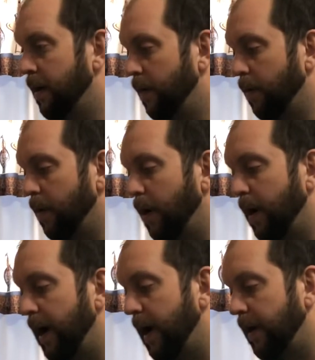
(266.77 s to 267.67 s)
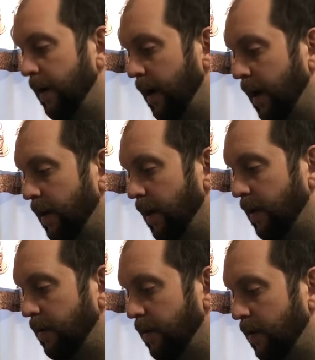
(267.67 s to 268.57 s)
we'll go ahead and
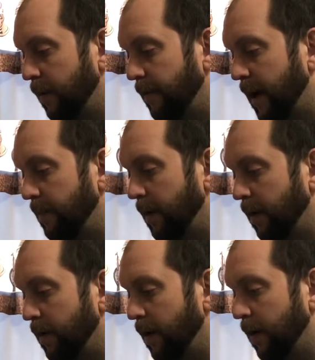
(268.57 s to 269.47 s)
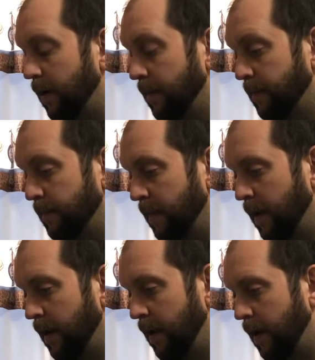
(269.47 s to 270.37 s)
do the 5 minute cook
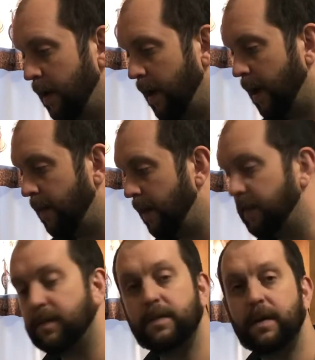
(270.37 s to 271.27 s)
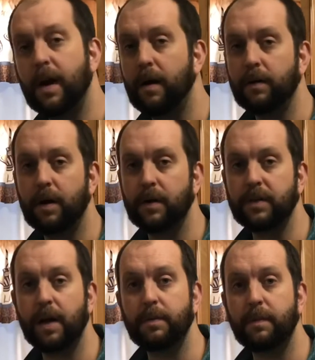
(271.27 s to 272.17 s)
and then see how it goes.
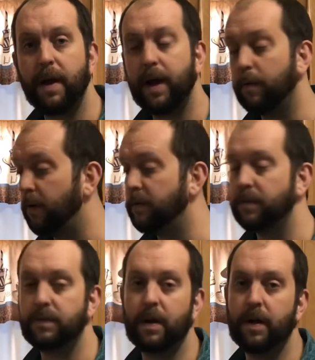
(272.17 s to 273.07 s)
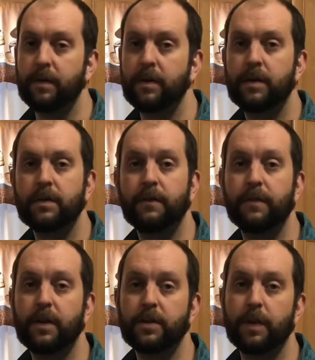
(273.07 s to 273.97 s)
I'll be back once it's done to
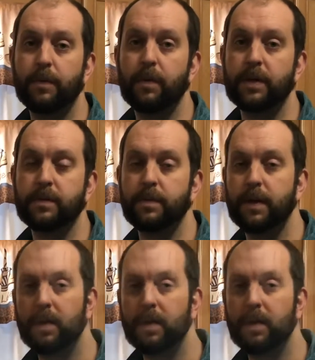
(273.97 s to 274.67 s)
finish up the recipe.